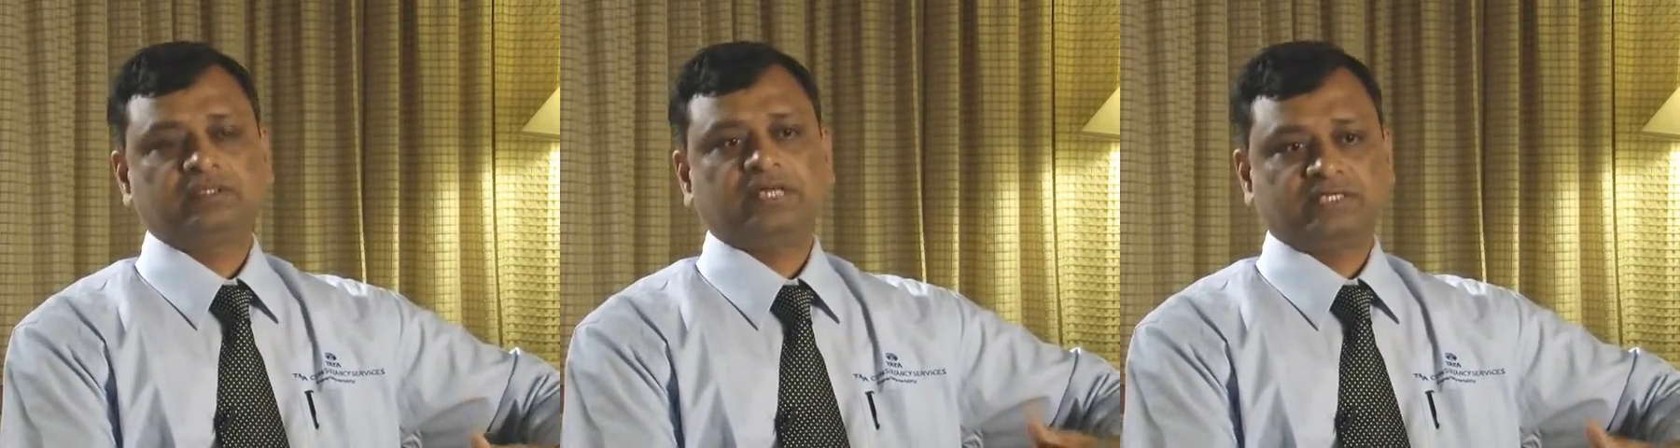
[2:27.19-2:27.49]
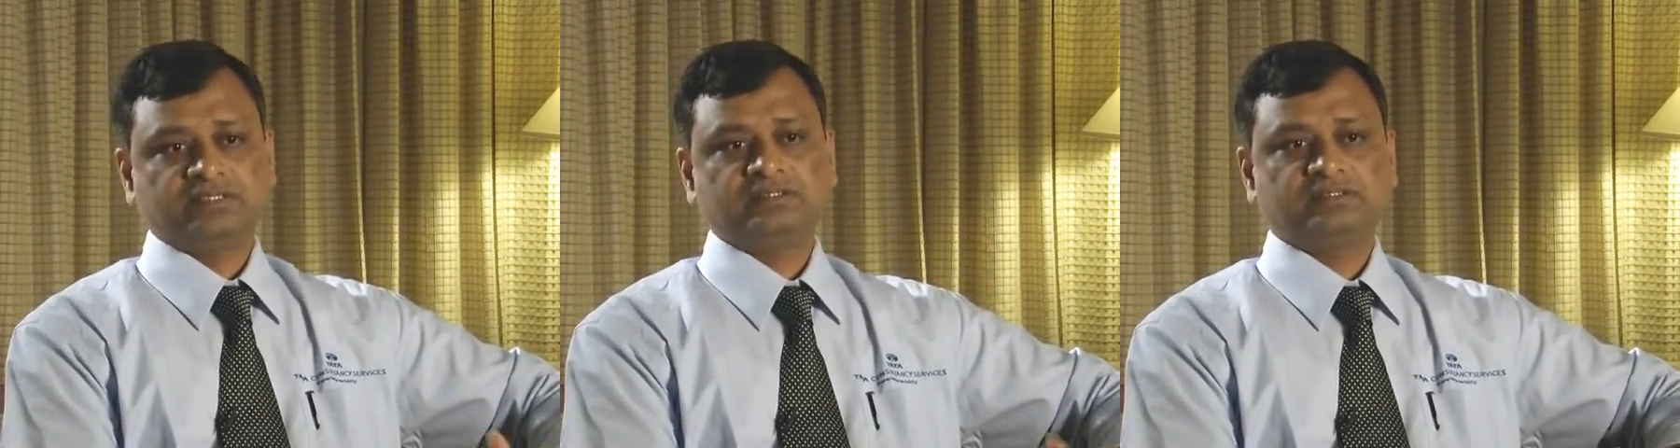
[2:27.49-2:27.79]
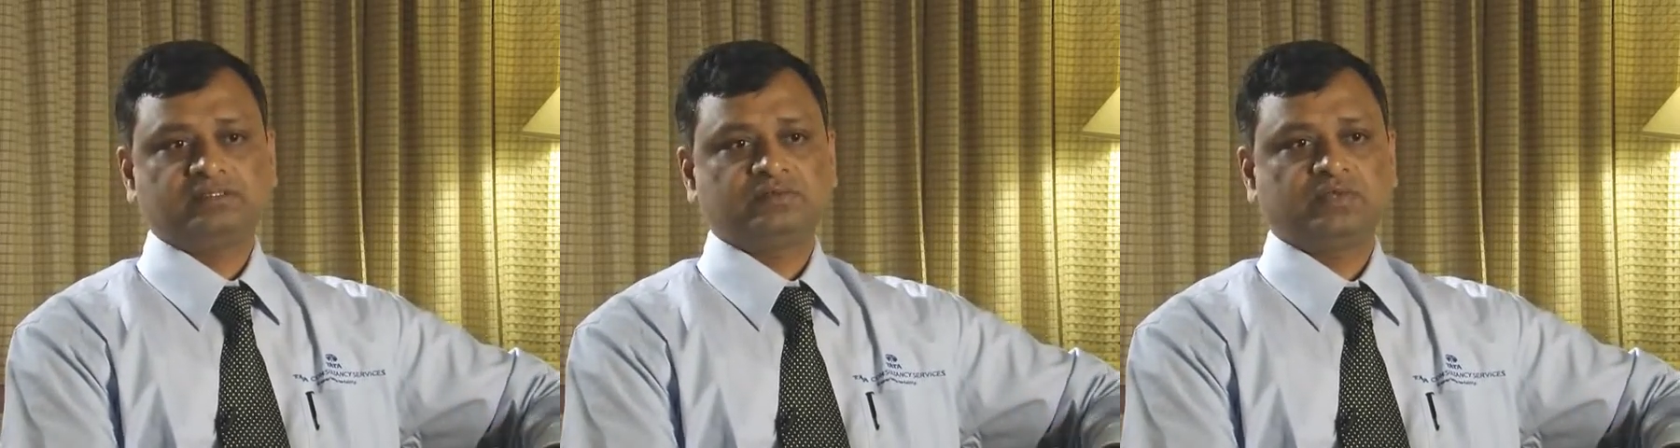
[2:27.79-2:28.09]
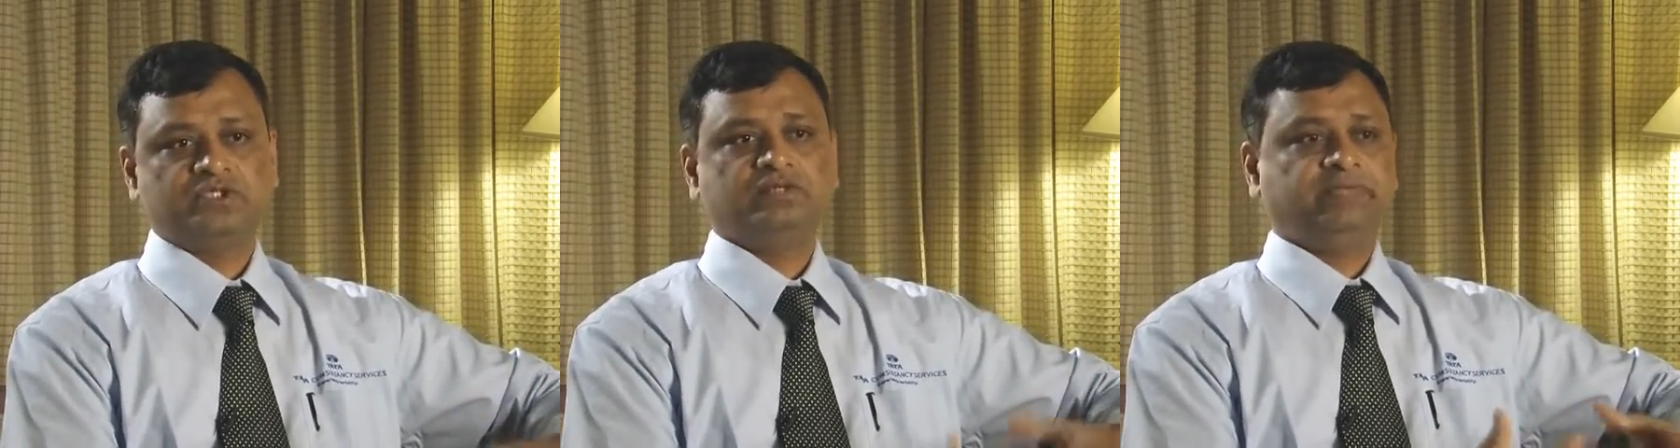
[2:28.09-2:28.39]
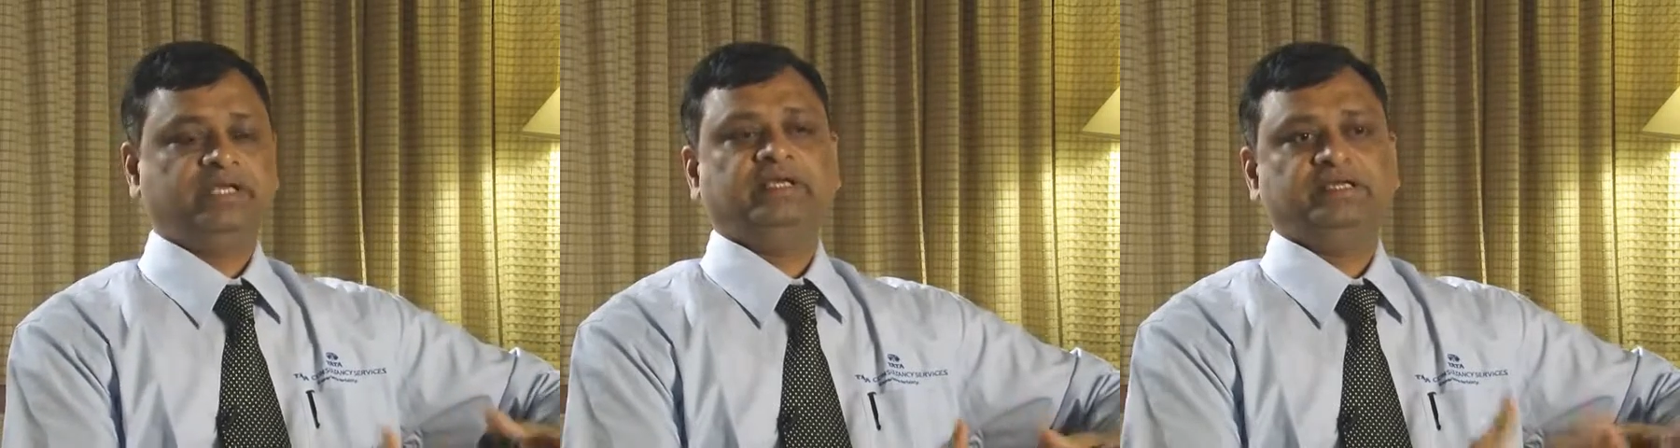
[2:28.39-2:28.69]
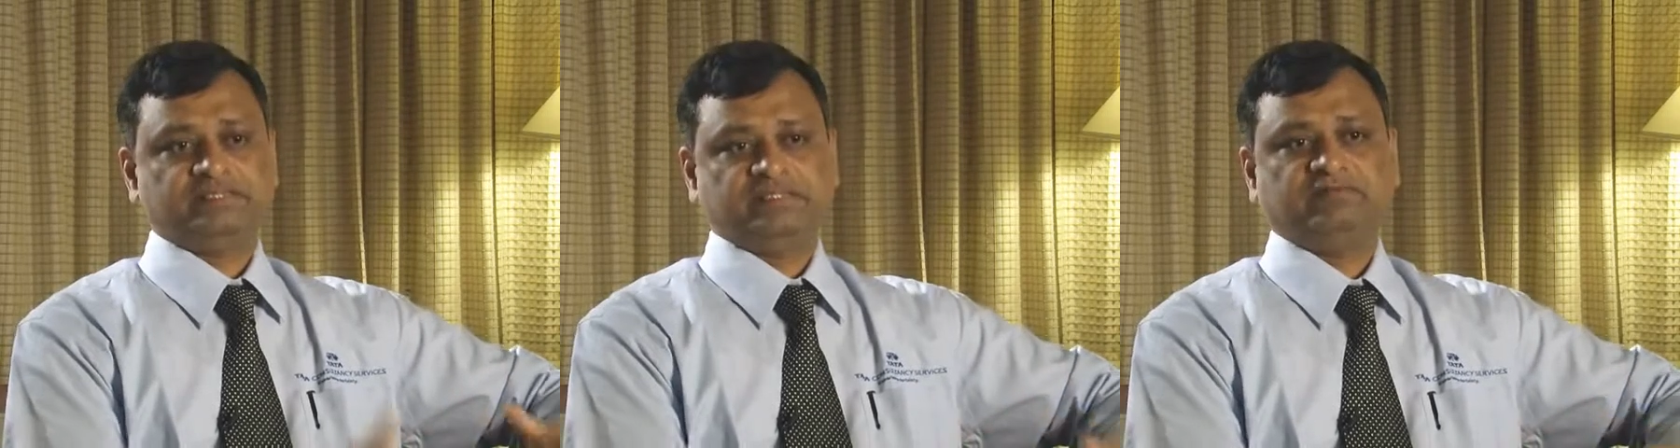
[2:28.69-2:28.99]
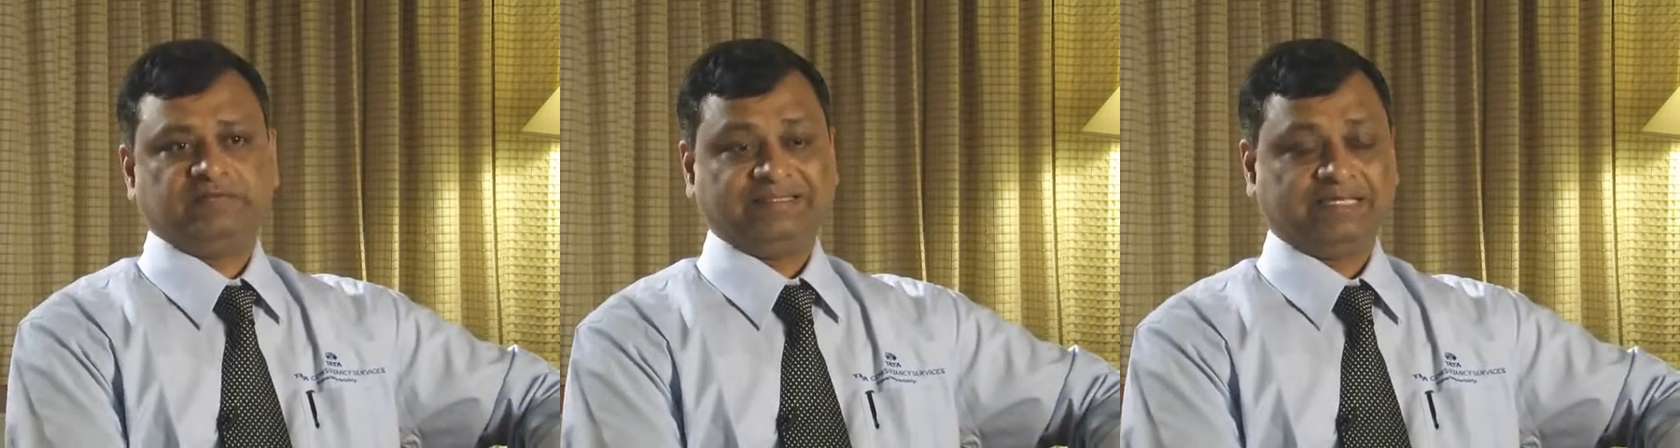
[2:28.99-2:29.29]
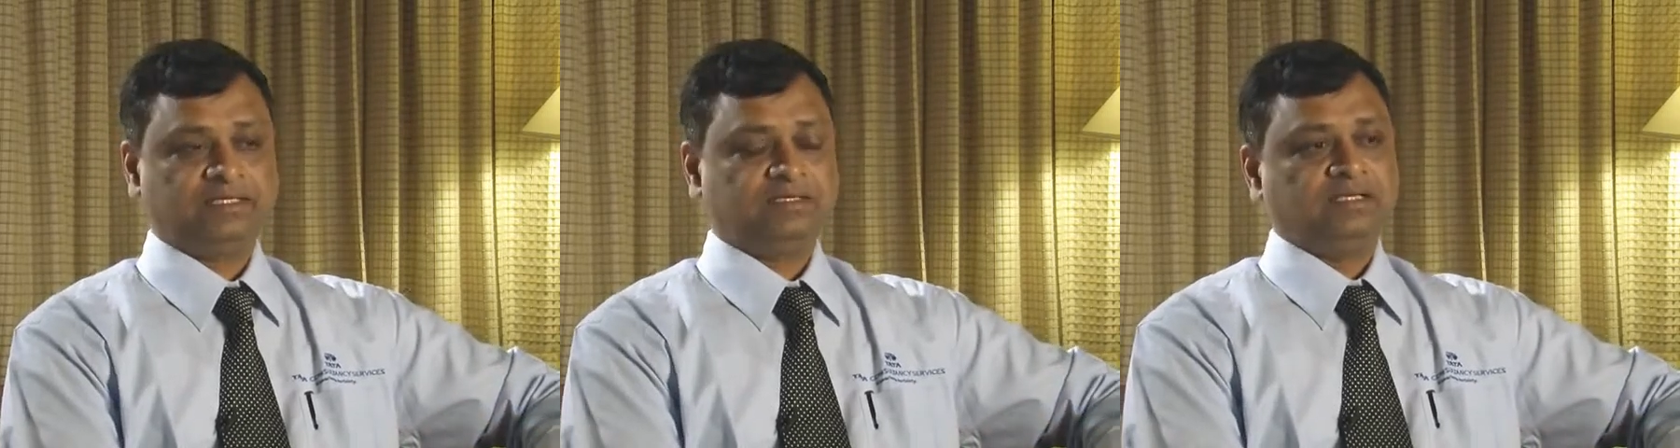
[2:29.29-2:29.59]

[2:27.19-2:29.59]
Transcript: classes, virtual meeting and stuff like that.